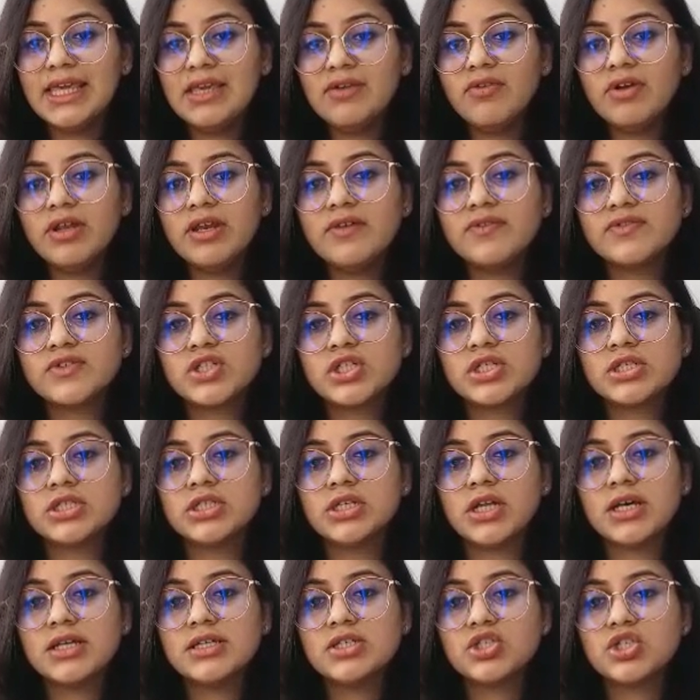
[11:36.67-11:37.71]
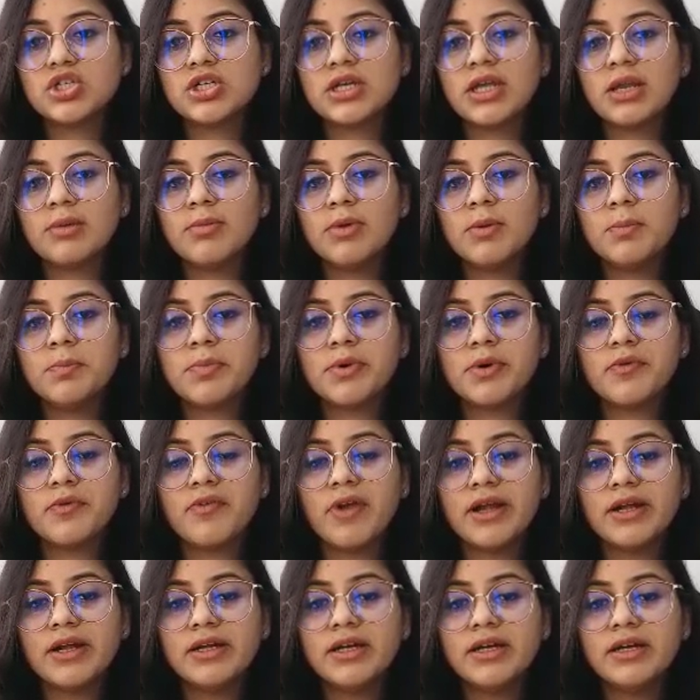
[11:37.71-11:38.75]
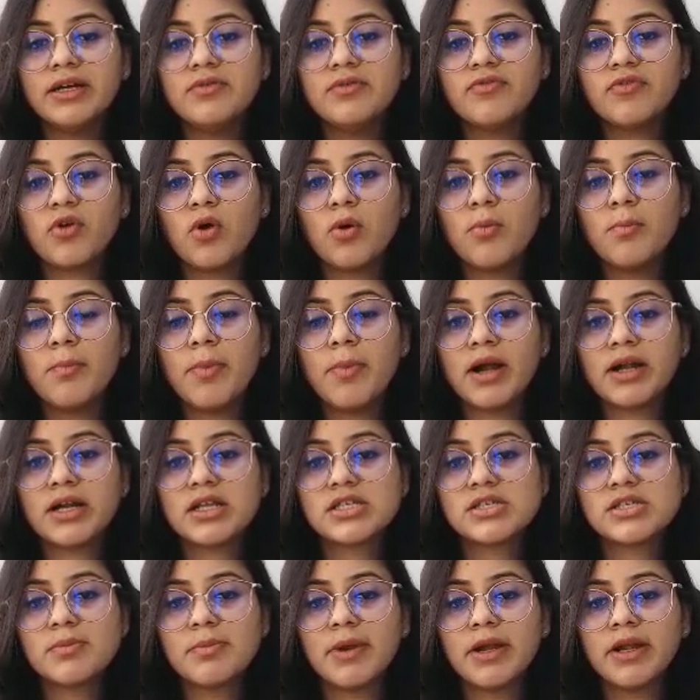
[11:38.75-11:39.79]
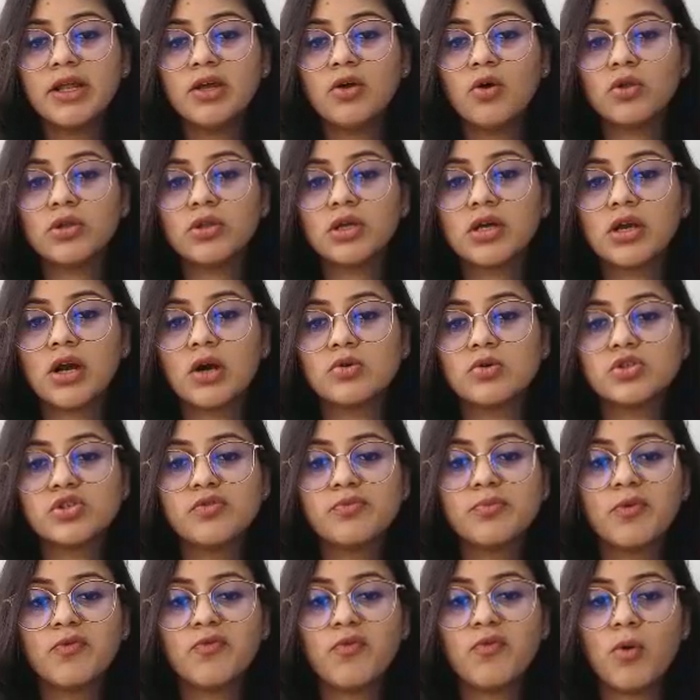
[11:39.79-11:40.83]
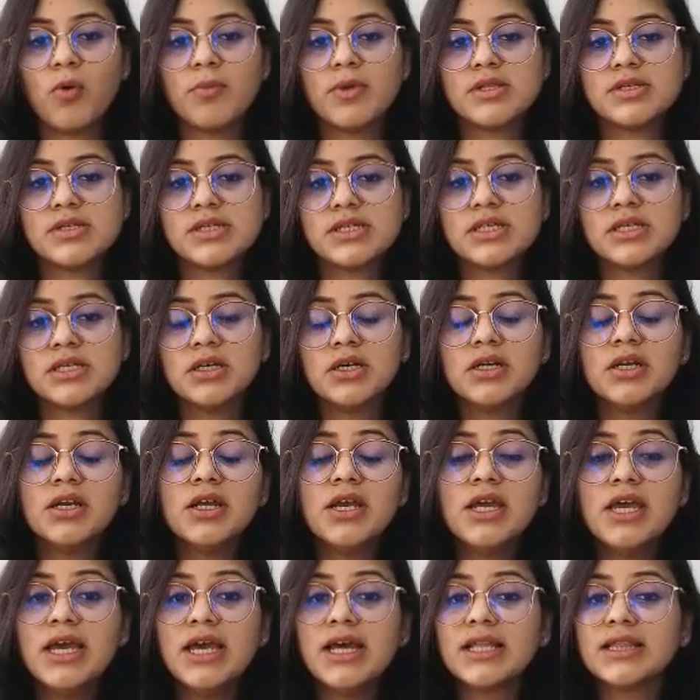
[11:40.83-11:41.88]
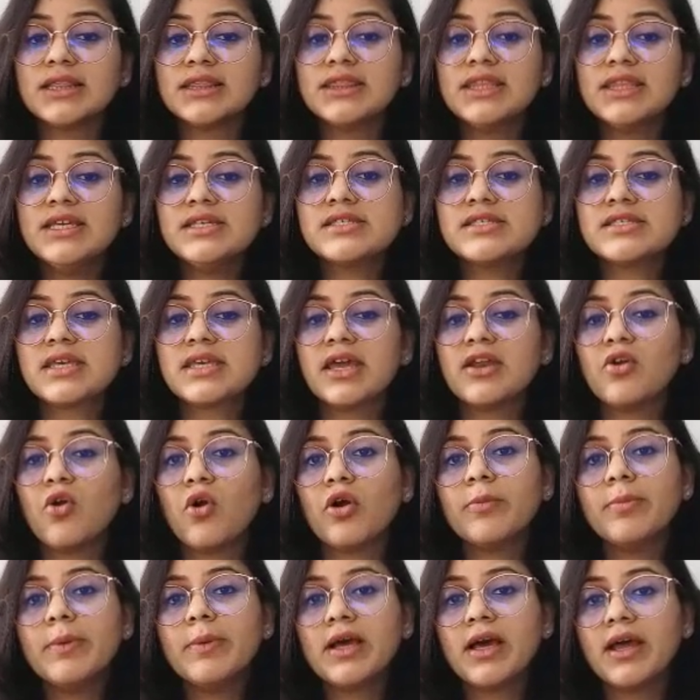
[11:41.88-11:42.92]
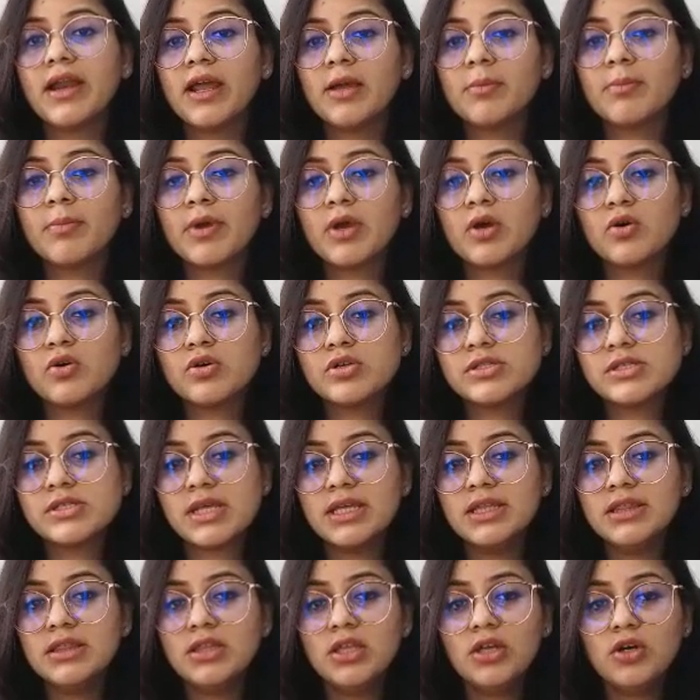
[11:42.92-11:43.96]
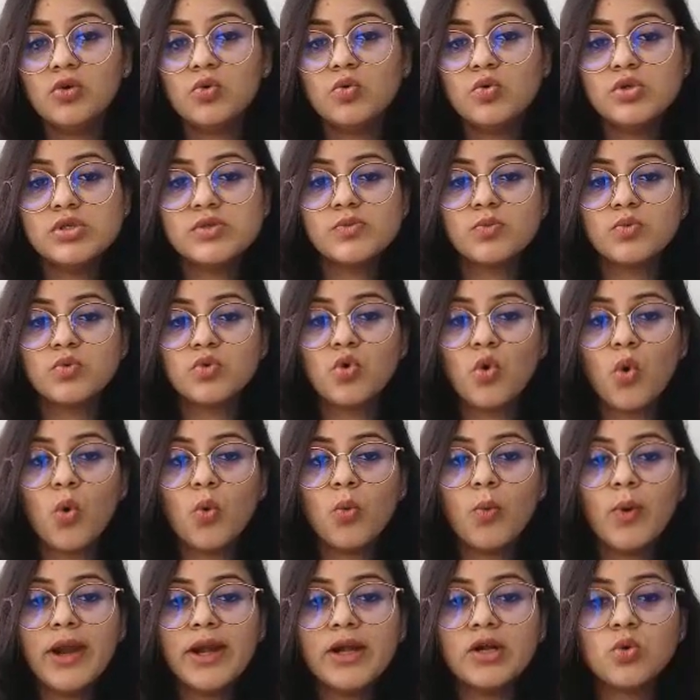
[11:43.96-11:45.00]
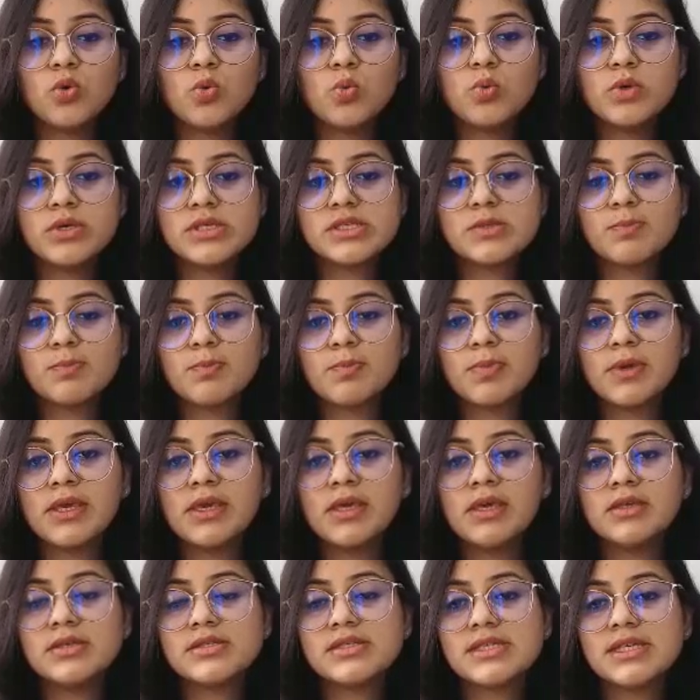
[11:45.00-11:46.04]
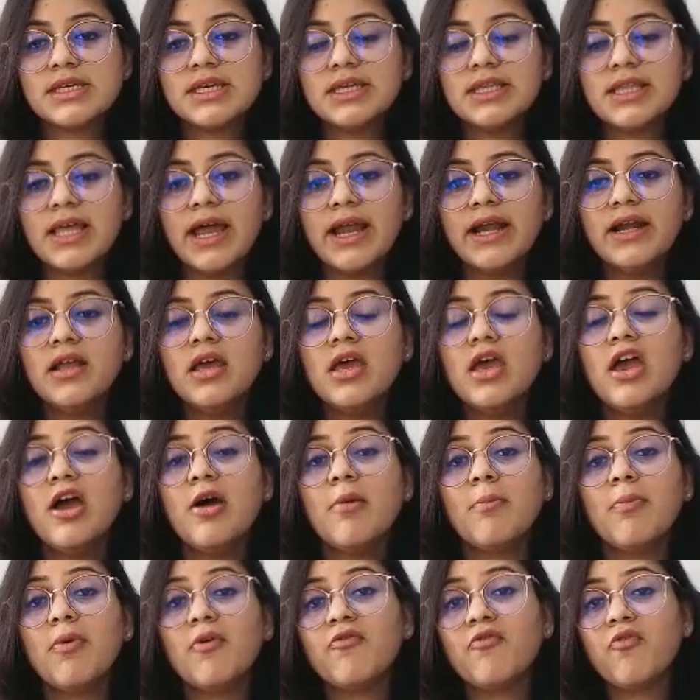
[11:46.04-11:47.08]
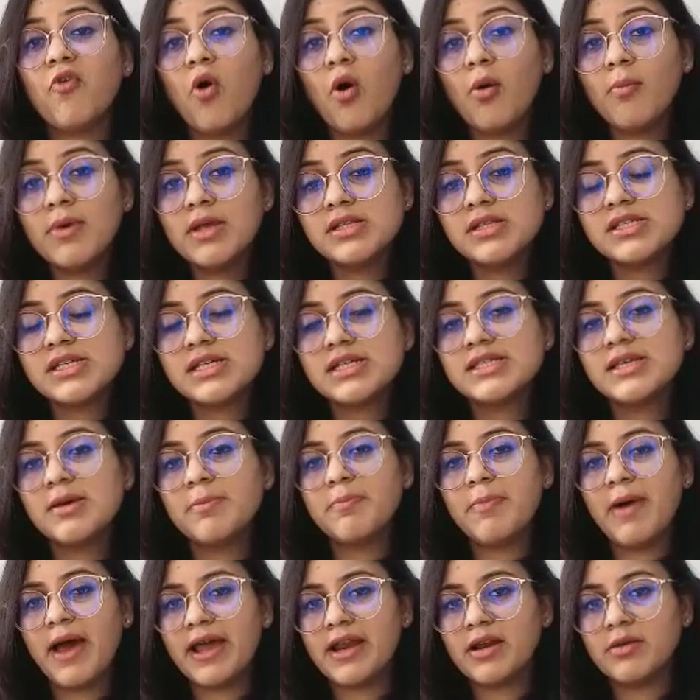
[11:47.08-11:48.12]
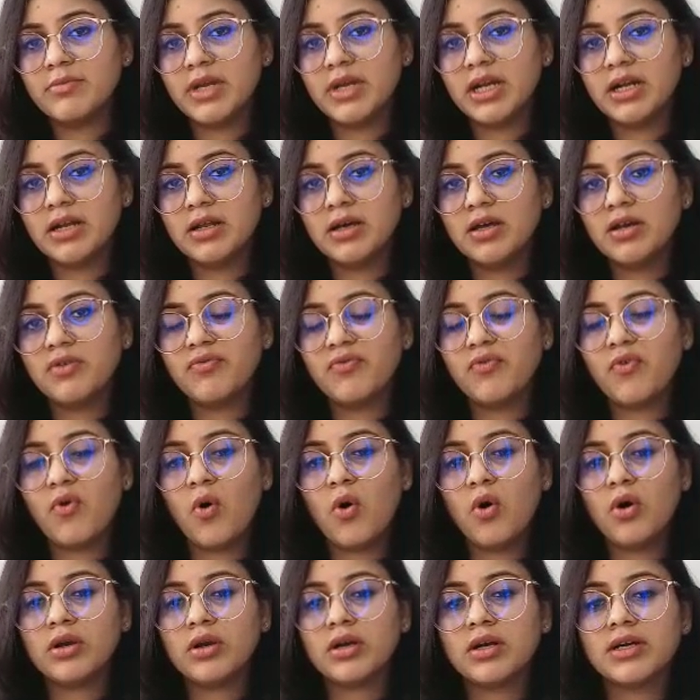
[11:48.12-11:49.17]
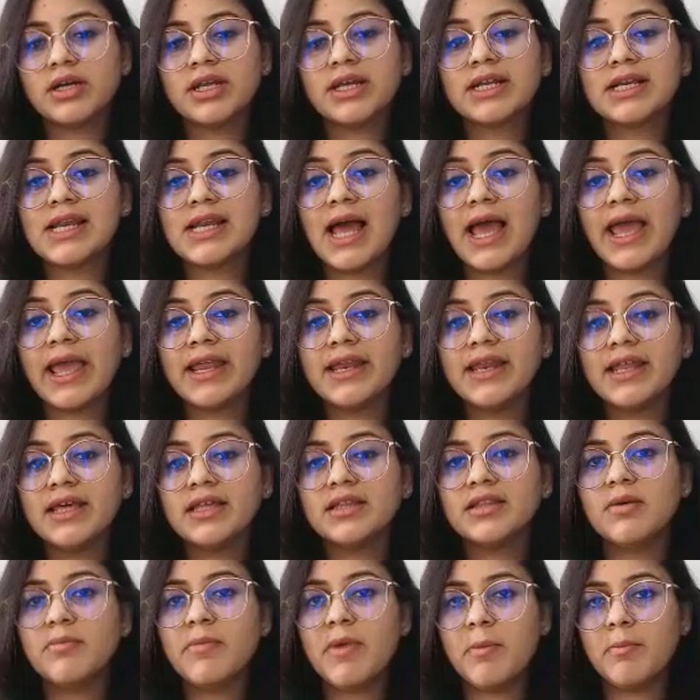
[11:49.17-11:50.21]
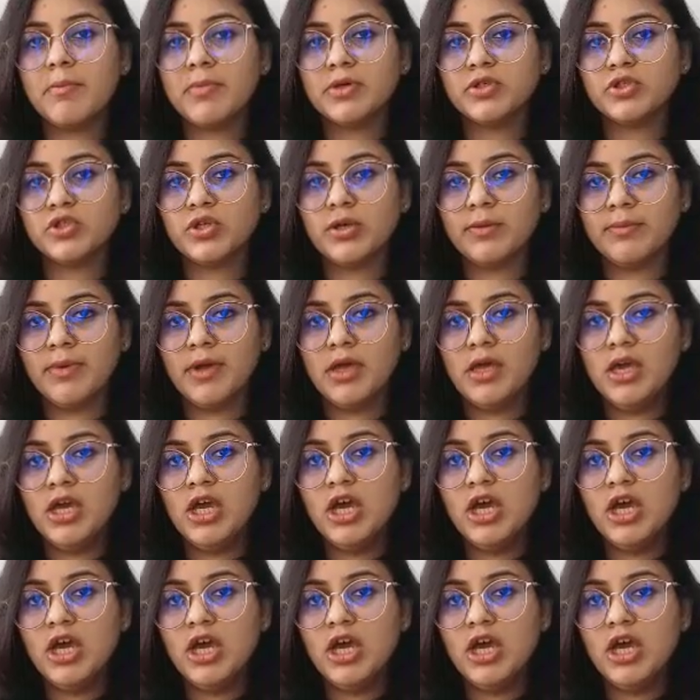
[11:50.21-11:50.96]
even if she does, she can be prevented from participating on the grounds of performance. Here, this cannot be correct because in the rules, nowhere do we see that performance is a parameter for declining the membership.